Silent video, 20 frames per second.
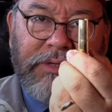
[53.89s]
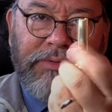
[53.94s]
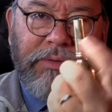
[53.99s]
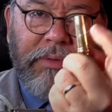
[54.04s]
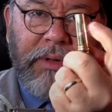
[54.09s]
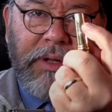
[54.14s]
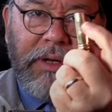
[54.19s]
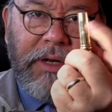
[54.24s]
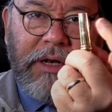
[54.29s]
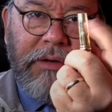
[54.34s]
we
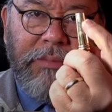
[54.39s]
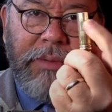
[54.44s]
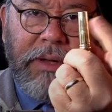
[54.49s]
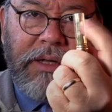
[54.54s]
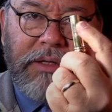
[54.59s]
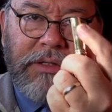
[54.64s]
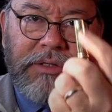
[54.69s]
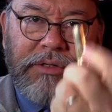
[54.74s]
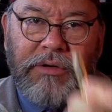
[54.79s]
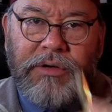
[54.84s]
really need to be
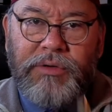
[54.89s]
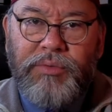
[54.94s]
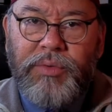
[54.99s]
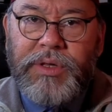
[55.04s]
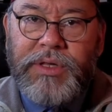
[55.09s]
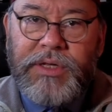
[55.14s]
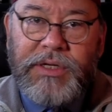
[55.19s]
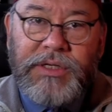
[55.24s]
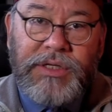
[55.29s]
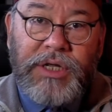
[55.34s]
concerned with
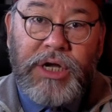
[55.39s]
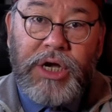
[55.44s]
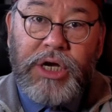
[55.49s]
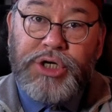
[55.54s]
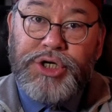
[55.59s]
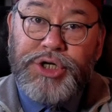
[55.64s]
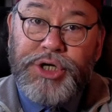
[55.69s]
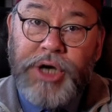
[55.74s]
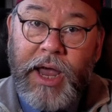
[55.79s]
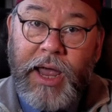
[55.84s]
is the
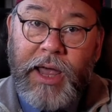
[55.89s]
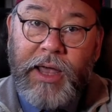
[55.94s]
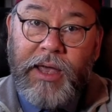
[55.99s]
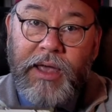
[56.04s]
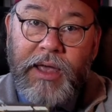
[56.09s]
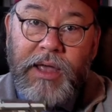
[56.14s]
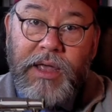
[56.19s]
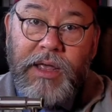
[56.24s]
shank.